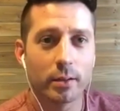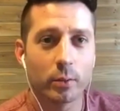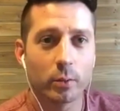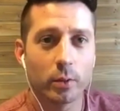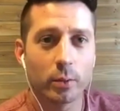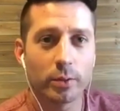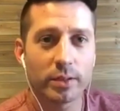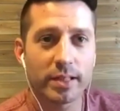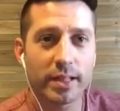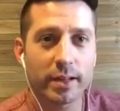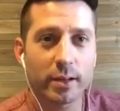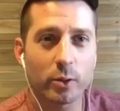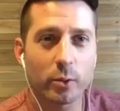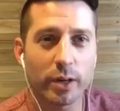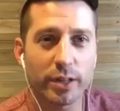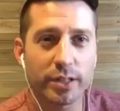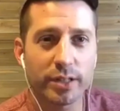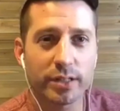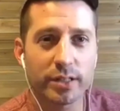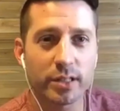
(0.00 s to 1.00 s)
What was that
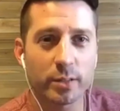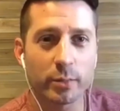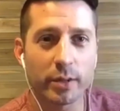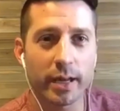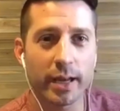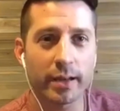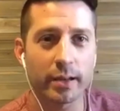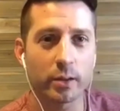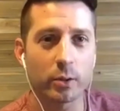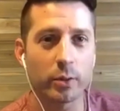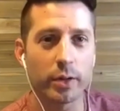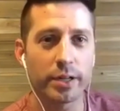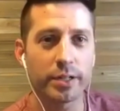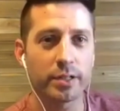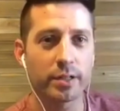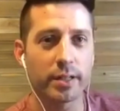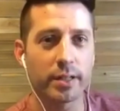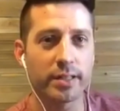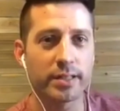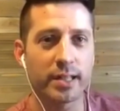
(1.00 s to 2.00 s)
question? Someone had a
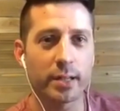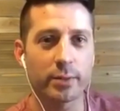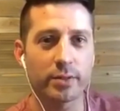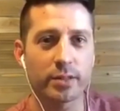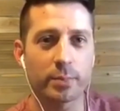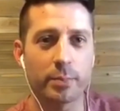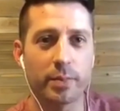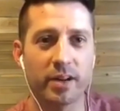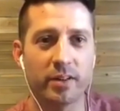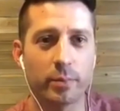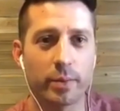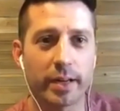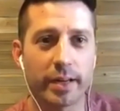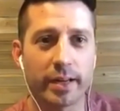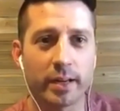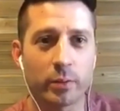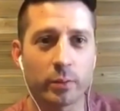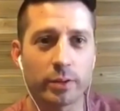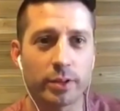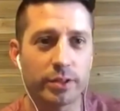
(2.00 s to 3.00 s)
question. They said it was above, but I
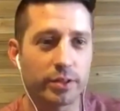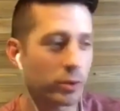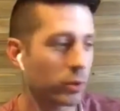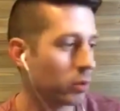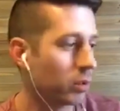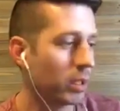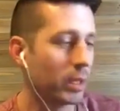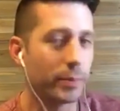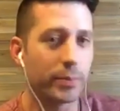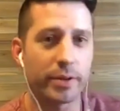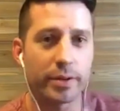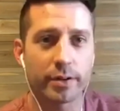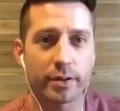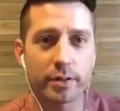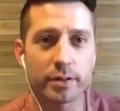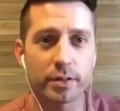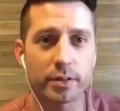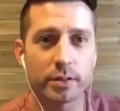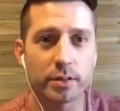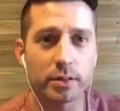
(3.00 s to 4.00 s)
can't really scroll up there
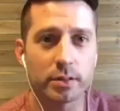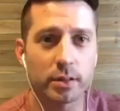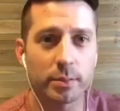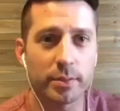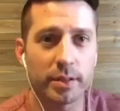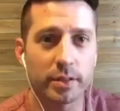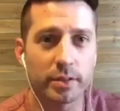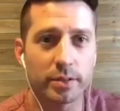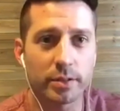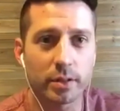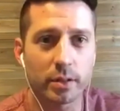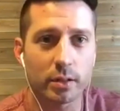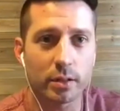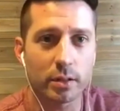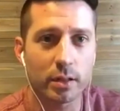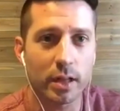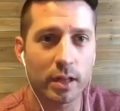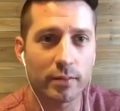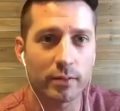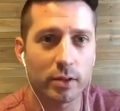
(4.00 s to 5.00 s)
because there's
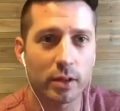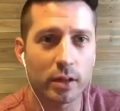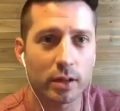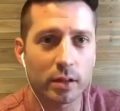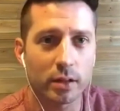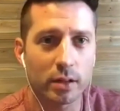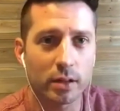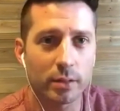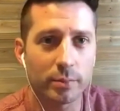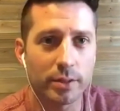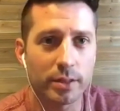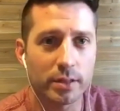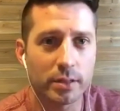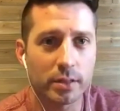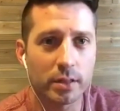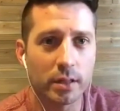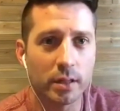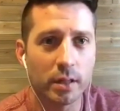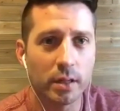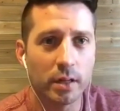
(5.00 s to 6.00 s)
kind of a lot of comments.
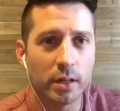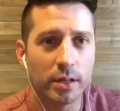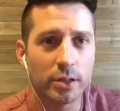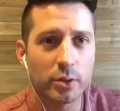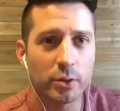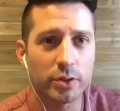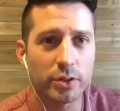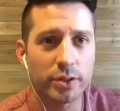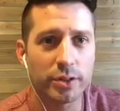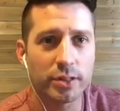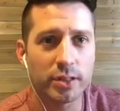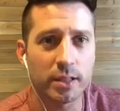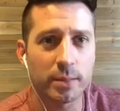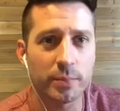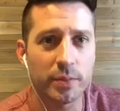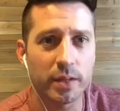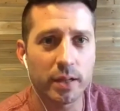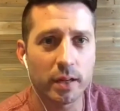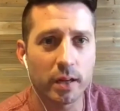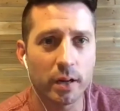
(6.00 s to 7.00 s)
So is there
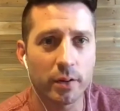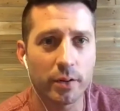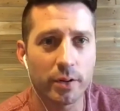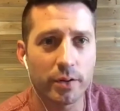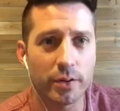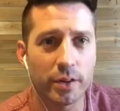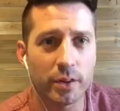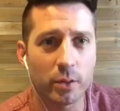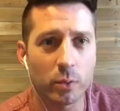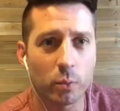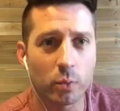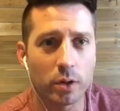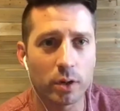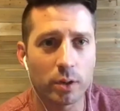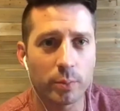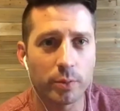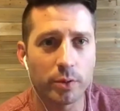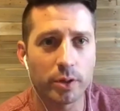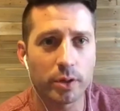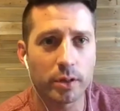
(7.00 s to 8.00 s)
something other than the
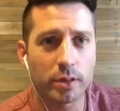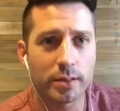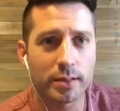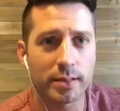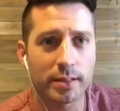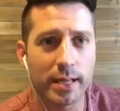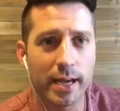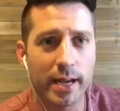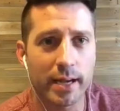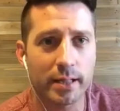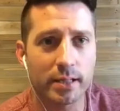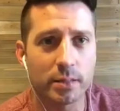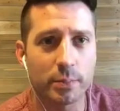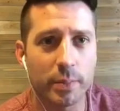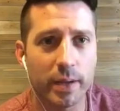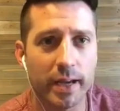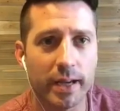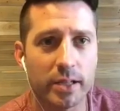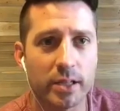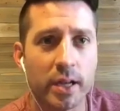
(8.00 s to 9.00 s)
workbook on Zach's
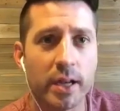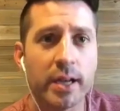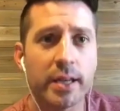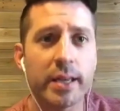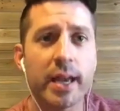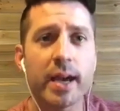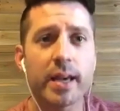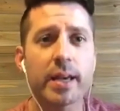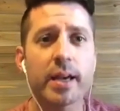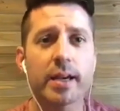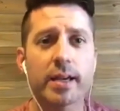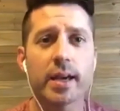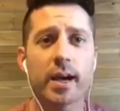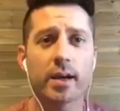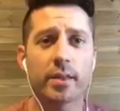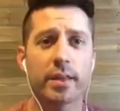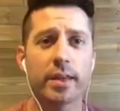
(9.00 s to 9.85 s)
page? Yeah.